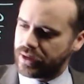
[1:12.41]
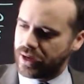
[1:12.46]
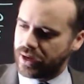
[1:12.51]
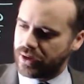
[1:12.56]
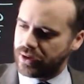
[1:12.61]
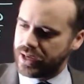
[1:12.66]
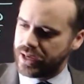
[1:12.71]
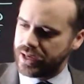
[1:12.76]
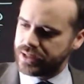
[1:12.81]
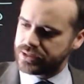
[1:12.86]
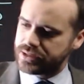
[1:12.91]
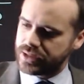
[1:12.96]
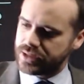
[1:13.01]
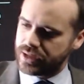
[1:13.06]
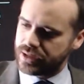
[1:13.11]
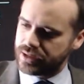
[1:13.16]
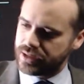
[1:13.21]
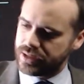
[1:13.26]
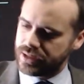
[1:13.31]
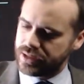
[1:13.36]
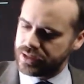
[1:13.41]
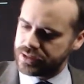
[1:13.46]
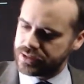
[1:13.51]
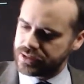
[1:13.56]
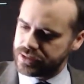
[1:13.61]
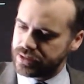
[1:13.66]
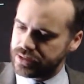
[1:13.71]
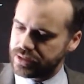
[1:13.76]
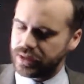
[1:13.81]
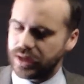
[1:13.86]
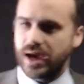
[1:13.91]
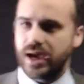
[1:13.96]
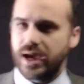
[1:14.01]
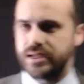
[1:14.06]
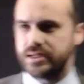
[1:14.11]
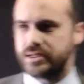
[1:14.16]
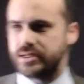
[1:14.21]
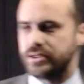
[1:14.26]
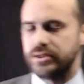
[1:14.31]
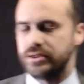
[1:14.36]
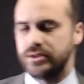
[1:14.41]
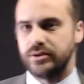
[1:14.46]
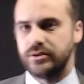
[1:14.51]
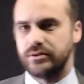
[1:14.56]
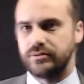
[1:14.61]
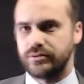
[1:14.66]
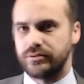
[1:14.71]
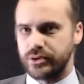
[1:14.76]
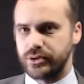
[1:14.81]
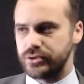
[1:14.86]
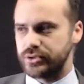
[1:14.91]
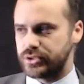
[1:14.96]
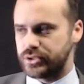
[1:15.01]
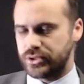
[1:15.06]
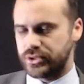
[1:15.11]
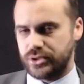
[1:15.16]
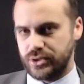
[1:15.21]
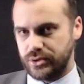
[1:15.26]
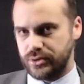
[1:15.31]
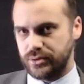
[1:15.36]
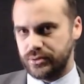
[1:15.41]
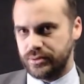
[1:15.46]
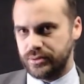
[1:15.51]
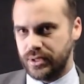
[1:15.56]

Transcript: Our answer is 8 root 2.